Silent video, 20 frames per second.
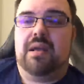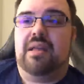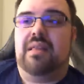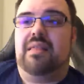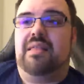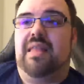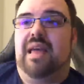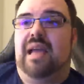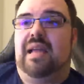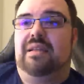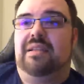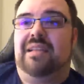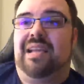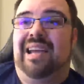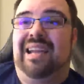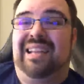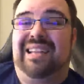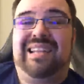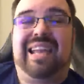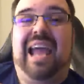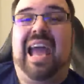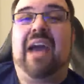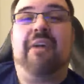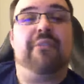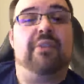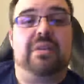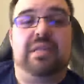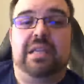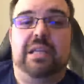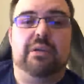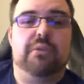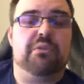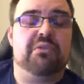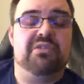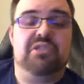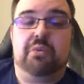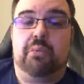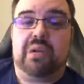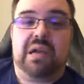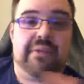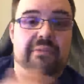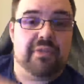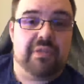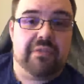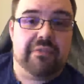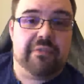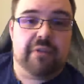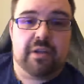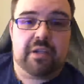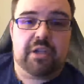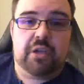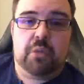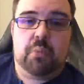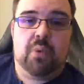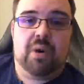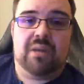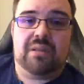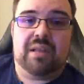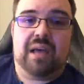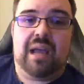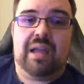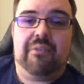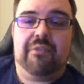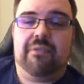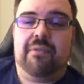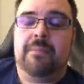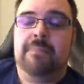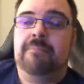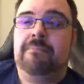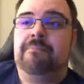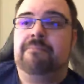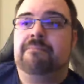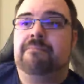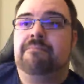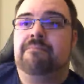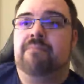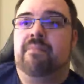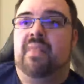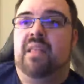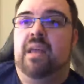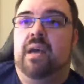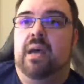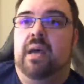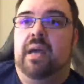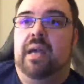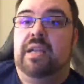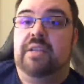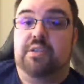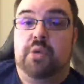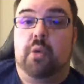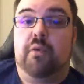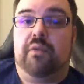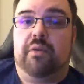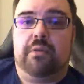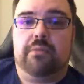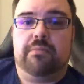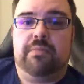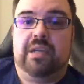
that kind of cavalier, do whatever the fuck you want life, is over.